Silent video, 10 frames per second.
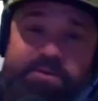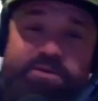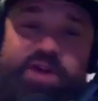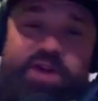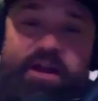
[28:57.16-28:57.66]
with
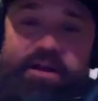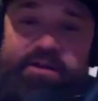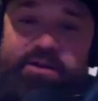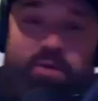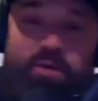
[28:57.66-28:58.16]
your
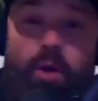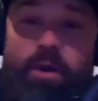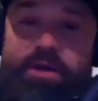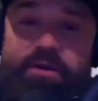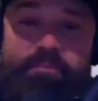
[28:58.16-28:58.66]
shotgun? Do you know
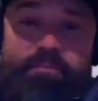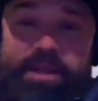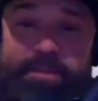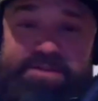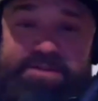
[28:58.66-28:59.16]
what your
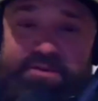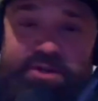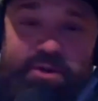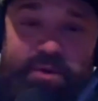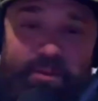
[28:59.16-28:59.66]
BBs are
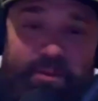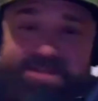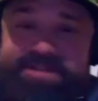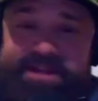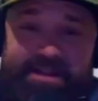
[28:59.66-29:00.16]
doing
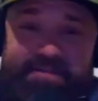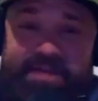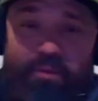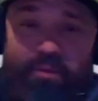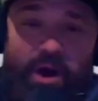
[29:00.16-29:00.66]
once they leave that